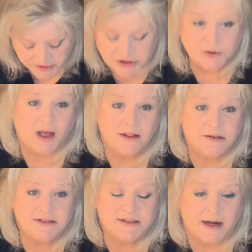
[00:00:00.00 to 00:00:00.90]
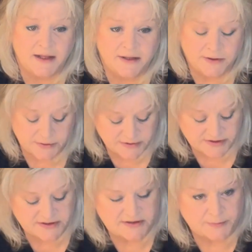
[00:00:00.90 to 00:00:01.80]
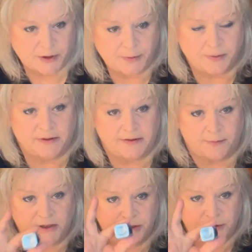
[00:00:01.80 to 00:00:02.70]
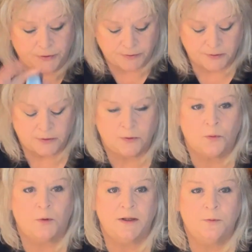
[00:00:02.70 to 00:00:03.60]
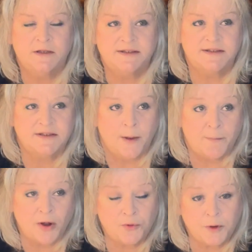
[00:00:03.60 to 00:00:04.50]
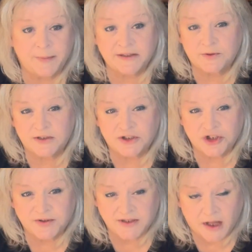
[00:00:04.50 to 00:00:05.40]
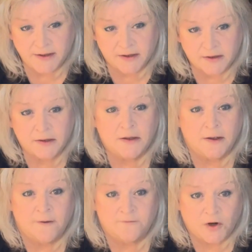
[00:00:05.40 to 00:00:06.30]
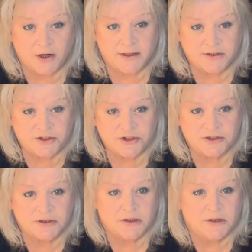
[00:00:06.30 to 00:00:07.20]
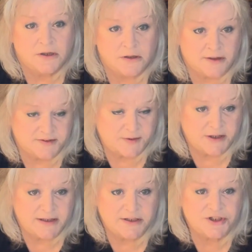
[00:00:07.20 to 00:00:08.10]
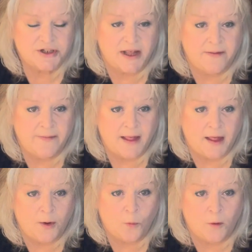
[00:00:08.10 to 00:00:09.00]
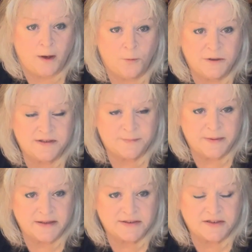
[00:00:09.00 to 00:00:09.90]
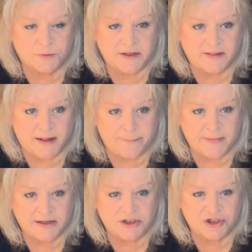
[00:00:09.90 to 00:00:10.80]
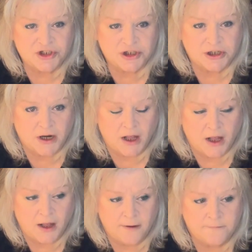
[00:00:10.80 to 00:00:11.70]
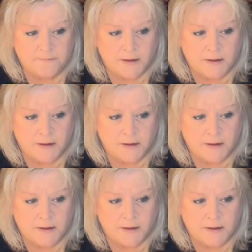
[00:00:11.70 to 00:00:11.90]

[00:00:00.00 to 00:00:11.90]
2 colors that I used, the purple and the blue, both were mixed with the Joanne varnish, gloss varnish, and then one was mixed with a mixture of